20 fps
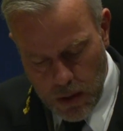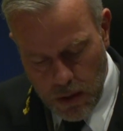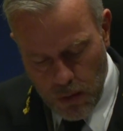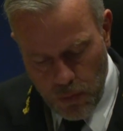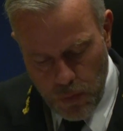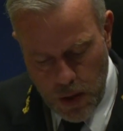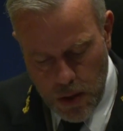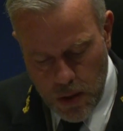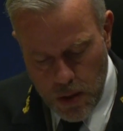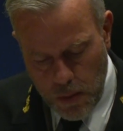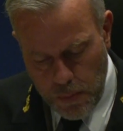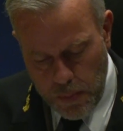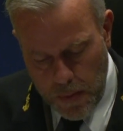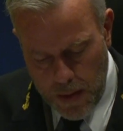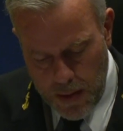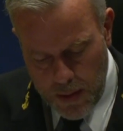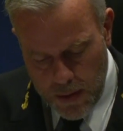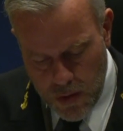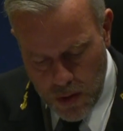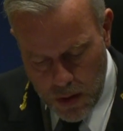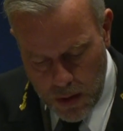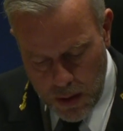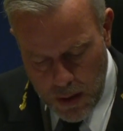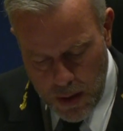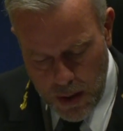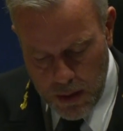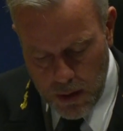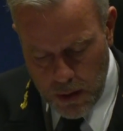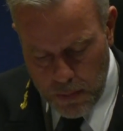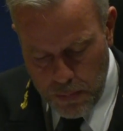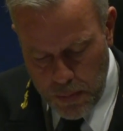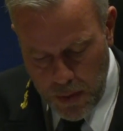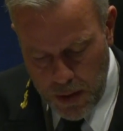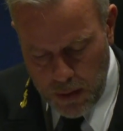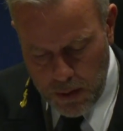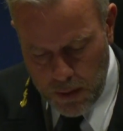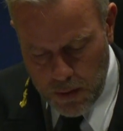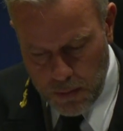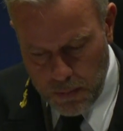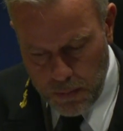The regional plans are
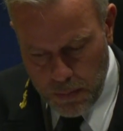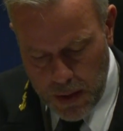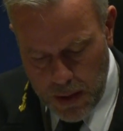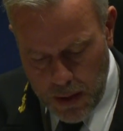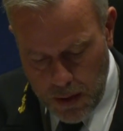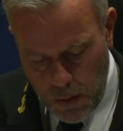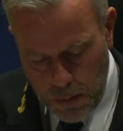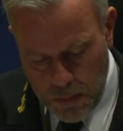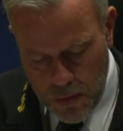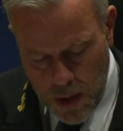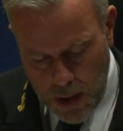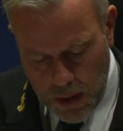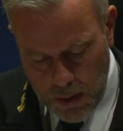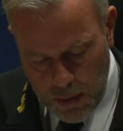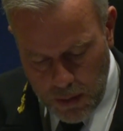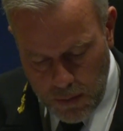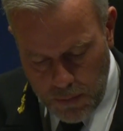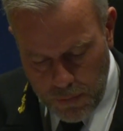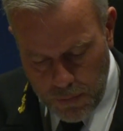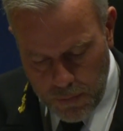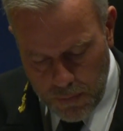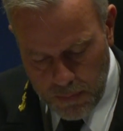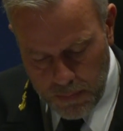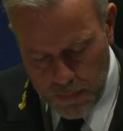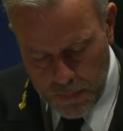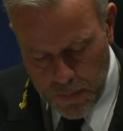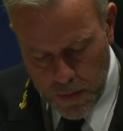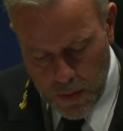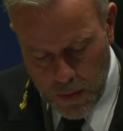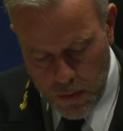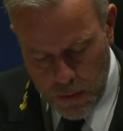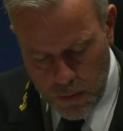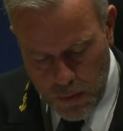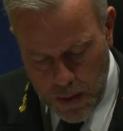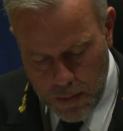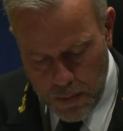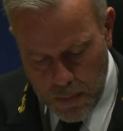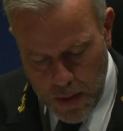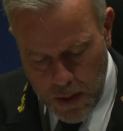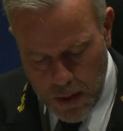underpinned by objective,
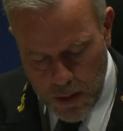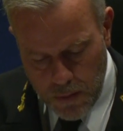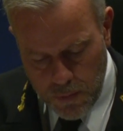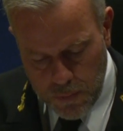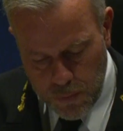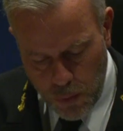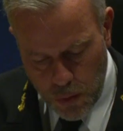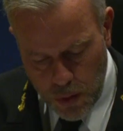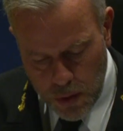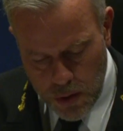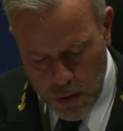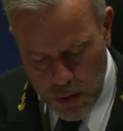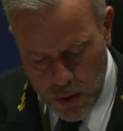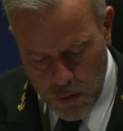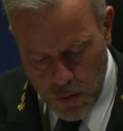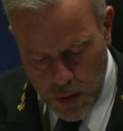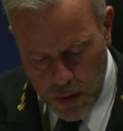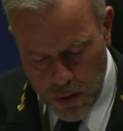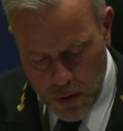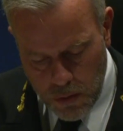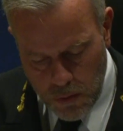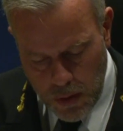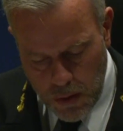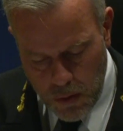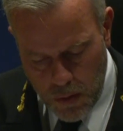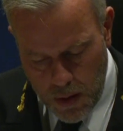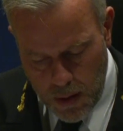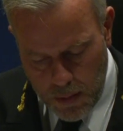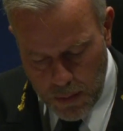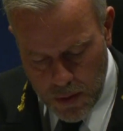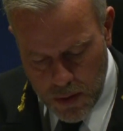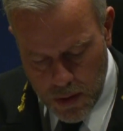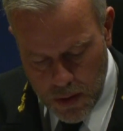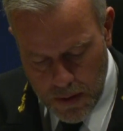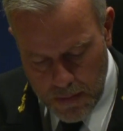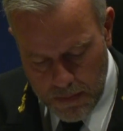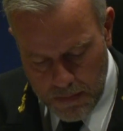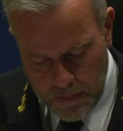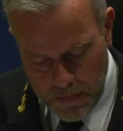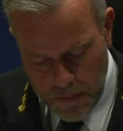threat-based force structure requirements,
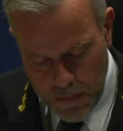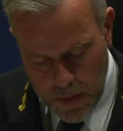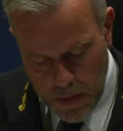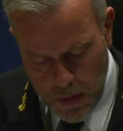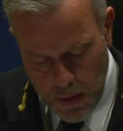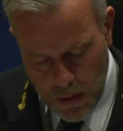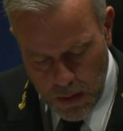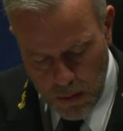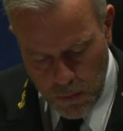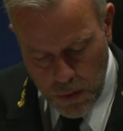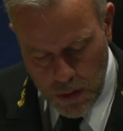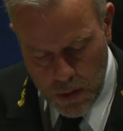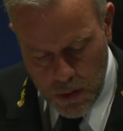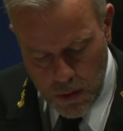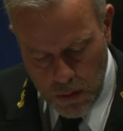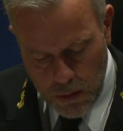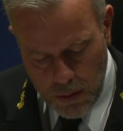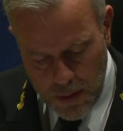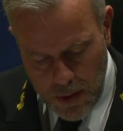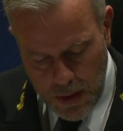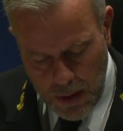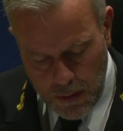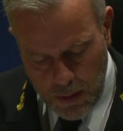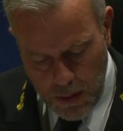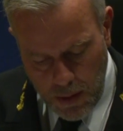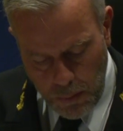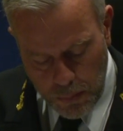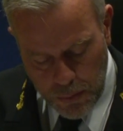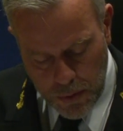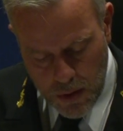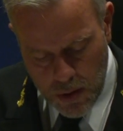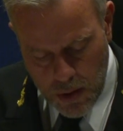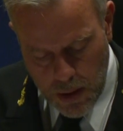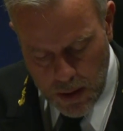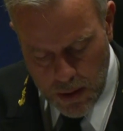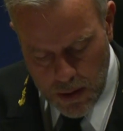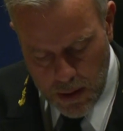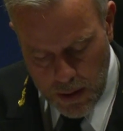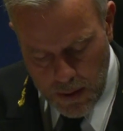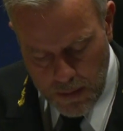which detail
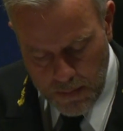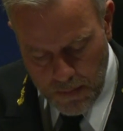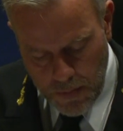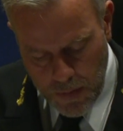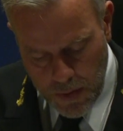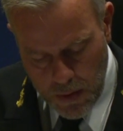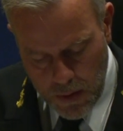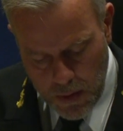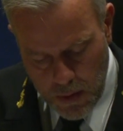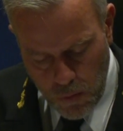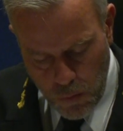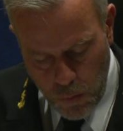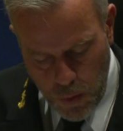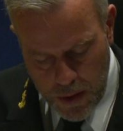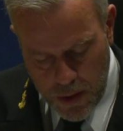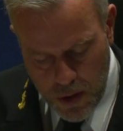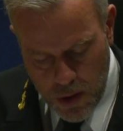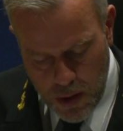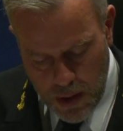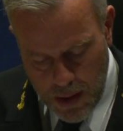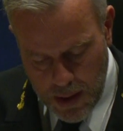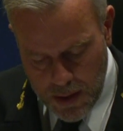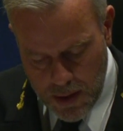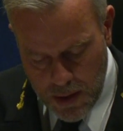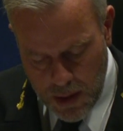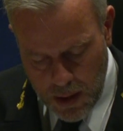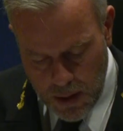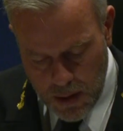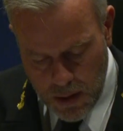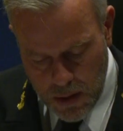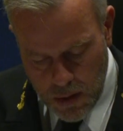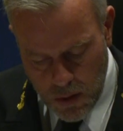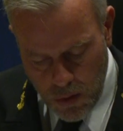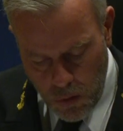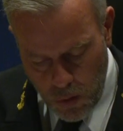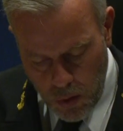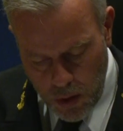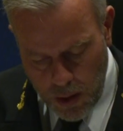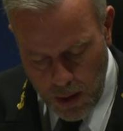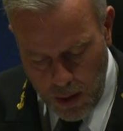precisely which assets
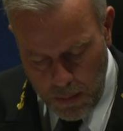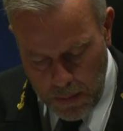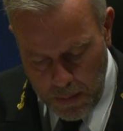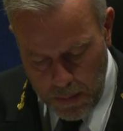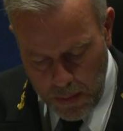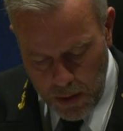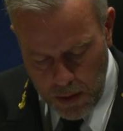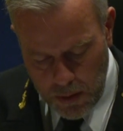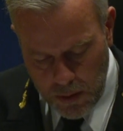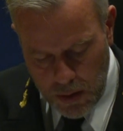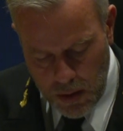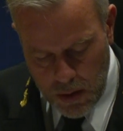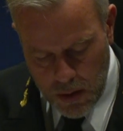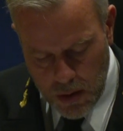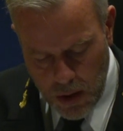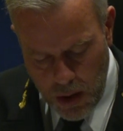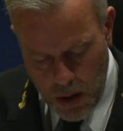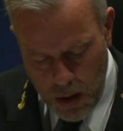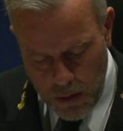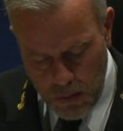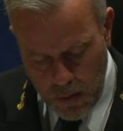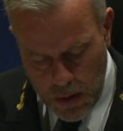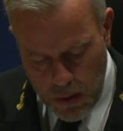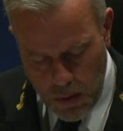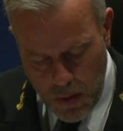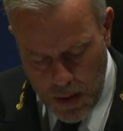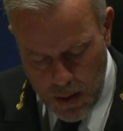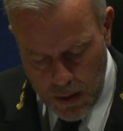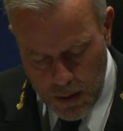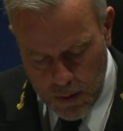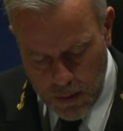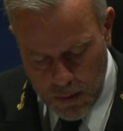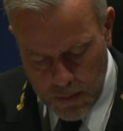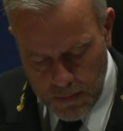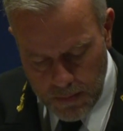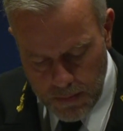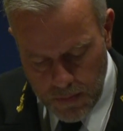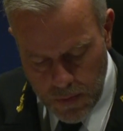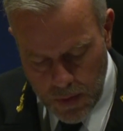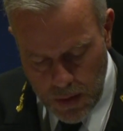or capabilities are required
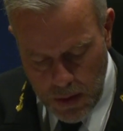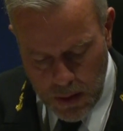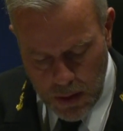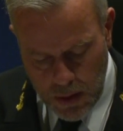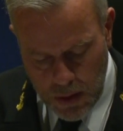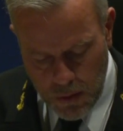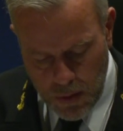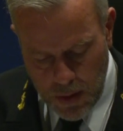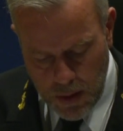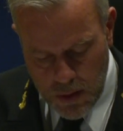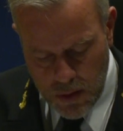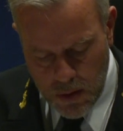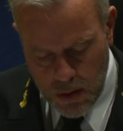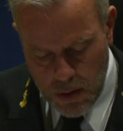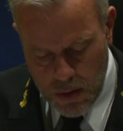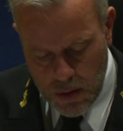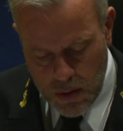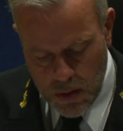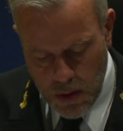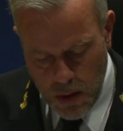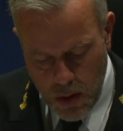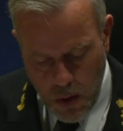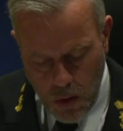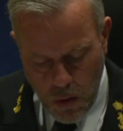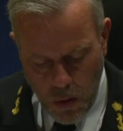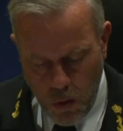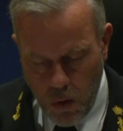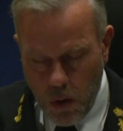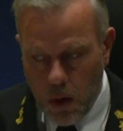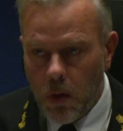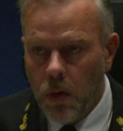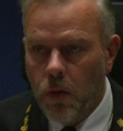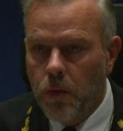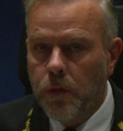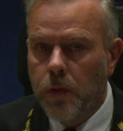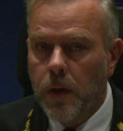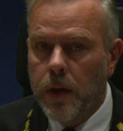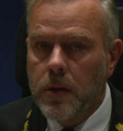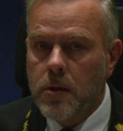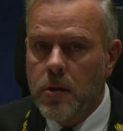in a crisis or
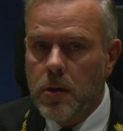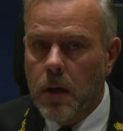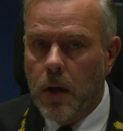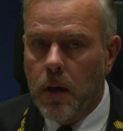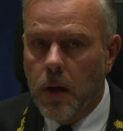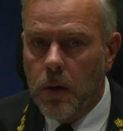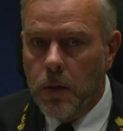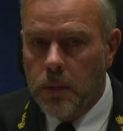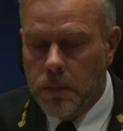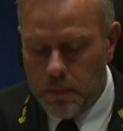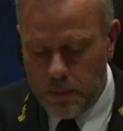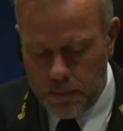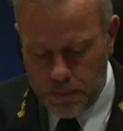conflict scenario.